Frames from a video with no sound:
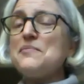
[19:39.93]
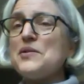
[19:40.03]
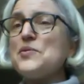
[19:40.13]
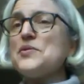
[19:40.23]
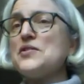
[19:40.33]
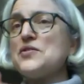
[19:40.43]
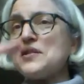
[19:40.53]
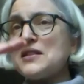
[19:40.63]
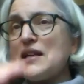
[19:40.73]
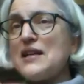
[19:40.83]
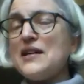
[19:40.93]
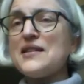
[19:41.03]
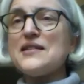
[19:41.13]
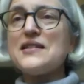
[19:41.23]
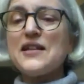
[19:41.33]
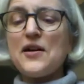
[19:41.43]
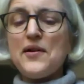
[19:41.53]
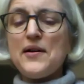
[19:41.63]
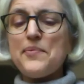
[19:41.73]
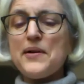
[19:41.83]
but also trying to get others to go
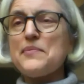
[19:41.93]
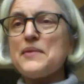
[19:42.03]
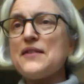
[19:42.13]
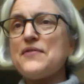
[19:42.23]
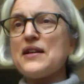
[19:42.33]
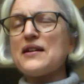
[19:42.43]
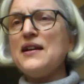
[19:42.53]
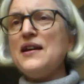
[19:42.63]
up the giving